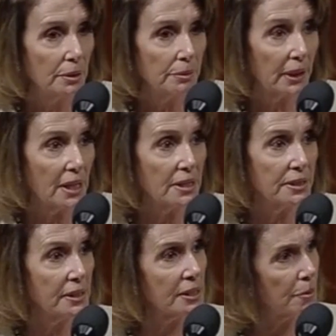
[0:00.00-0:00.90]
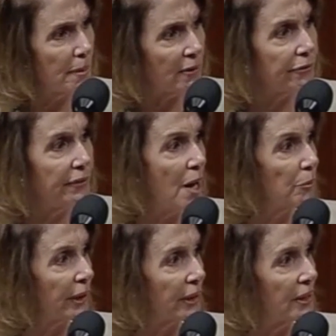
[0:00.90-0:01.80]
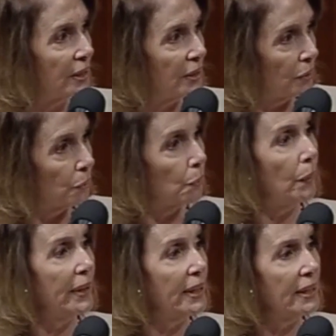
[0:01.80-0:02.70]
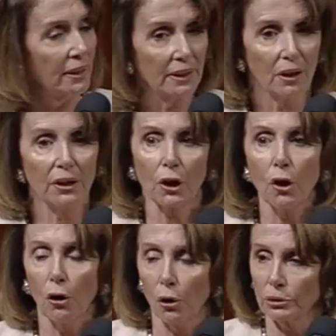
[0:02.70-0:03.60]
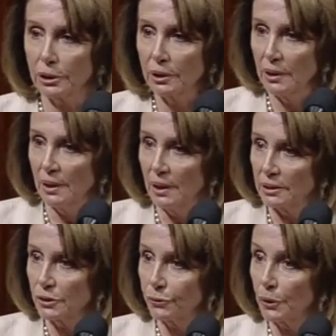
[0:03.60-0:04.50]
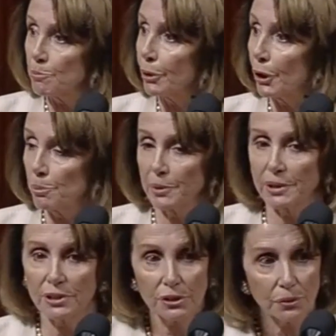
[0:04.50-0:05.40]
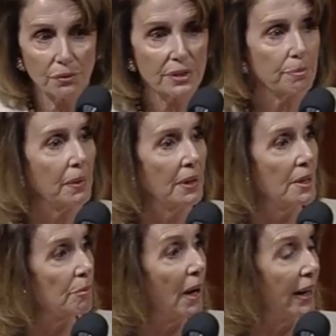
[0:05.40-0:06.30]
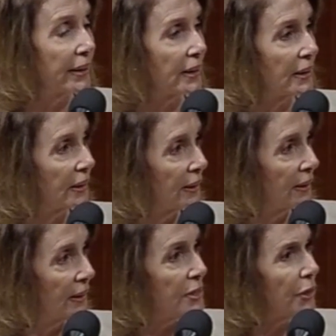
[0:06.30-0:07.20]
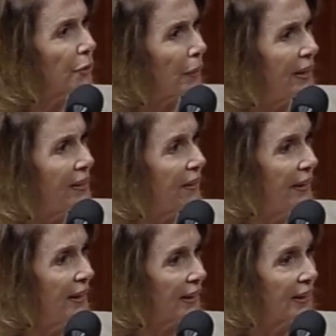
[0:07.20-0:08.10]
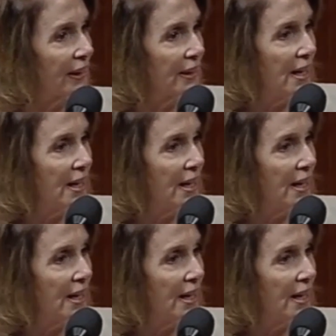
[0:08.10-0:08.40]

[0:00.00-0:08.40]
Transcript: Because it is about family. We are called for a purpose to this body. It's a great thing.